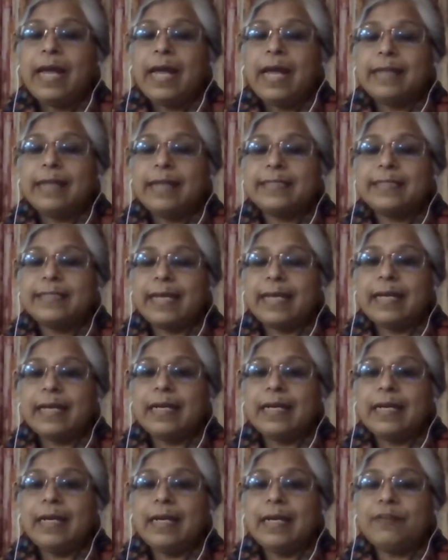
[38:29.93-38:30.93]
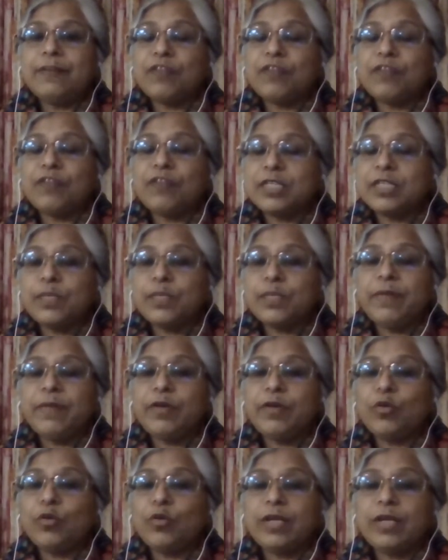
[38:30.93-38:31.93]
And secondly, trust me,
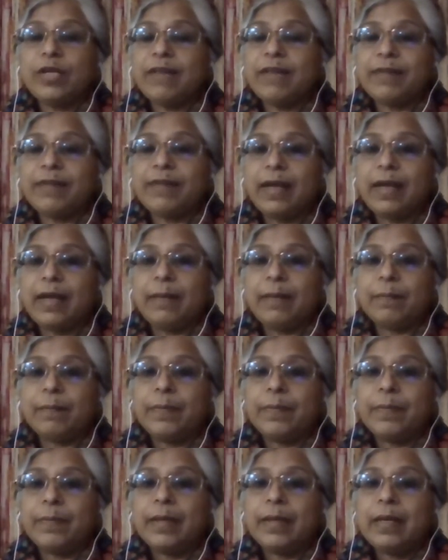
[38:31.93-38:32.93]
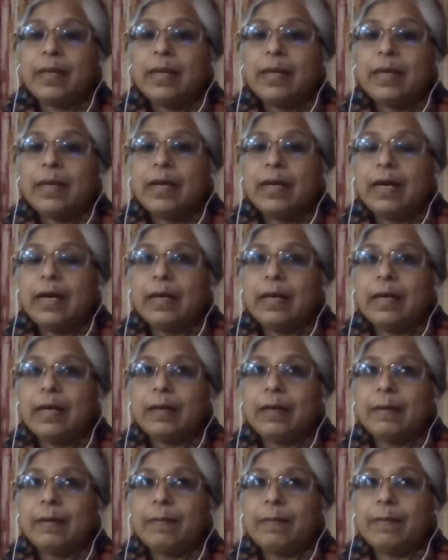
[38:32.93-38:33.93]
we don't have time.
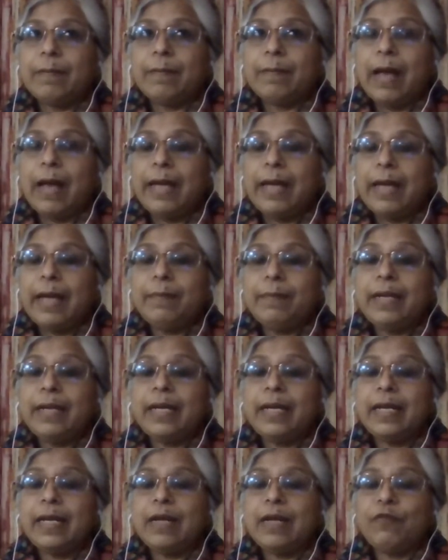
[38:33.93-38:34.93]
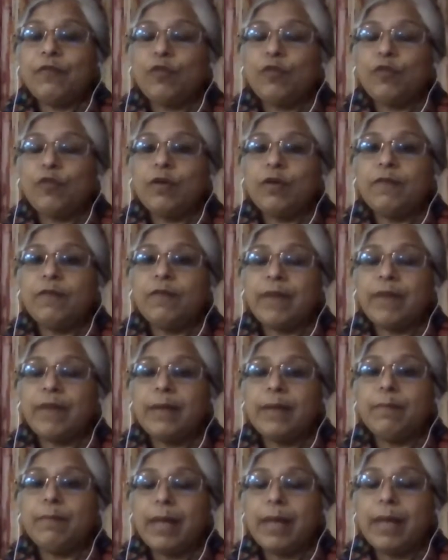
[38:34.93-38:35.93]
I am taking full
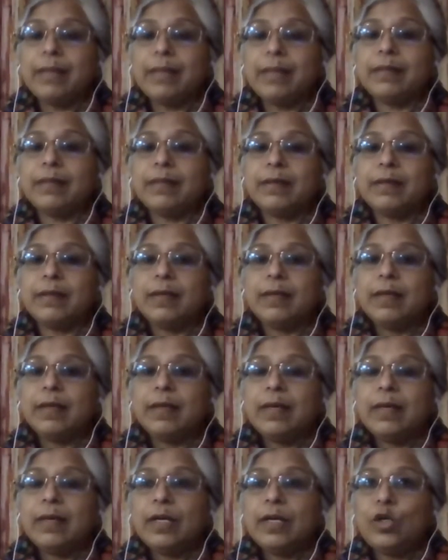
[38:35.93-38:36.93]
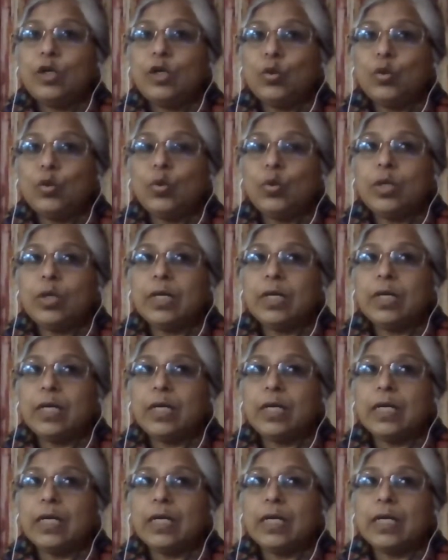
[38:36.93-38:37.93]
1 month to
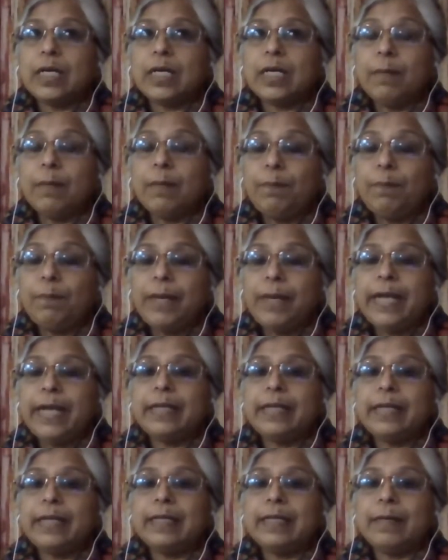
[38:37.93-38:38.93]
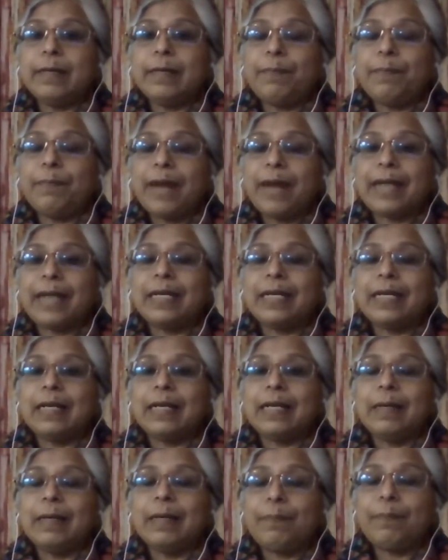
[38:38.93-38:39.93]
complete the
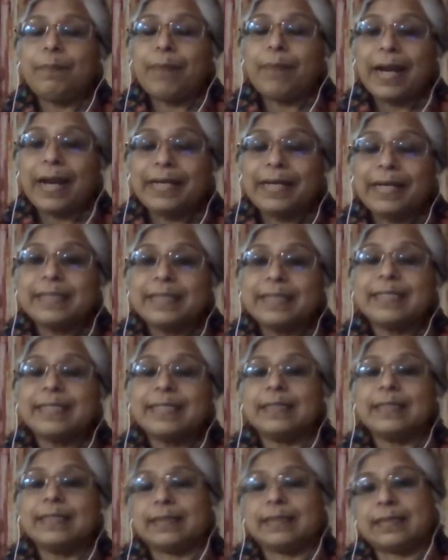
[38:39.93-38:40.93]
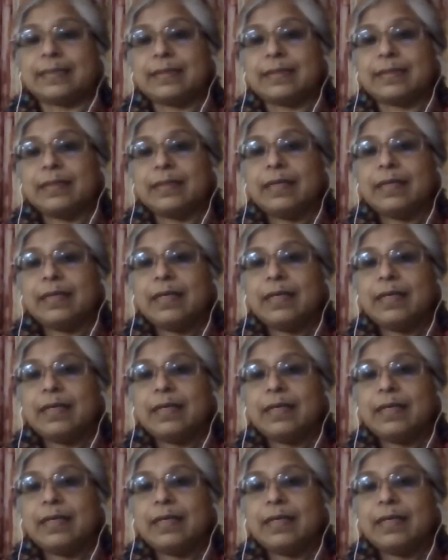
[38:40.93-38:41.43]
practical practices.